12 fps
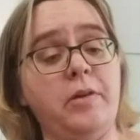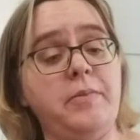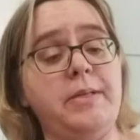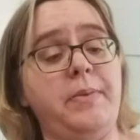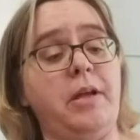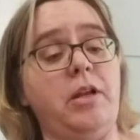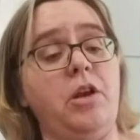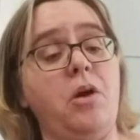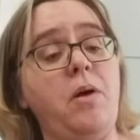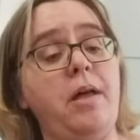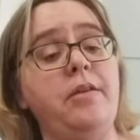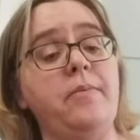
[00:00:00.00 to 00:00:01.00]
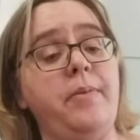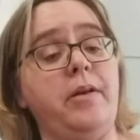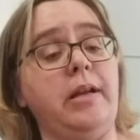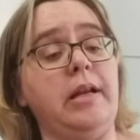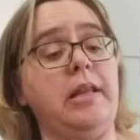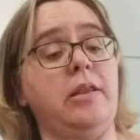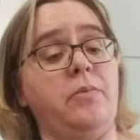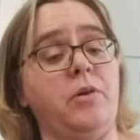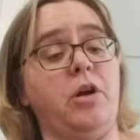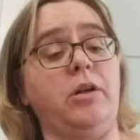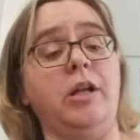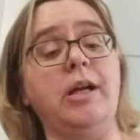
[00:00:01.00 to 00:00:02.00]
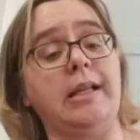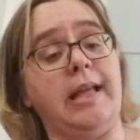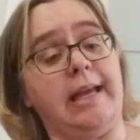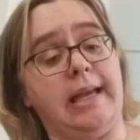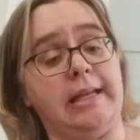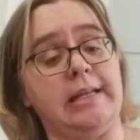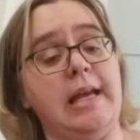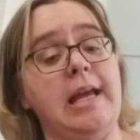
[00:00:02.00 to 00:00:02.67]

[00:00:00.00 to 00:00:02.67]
was built, no other building in the world looked like it.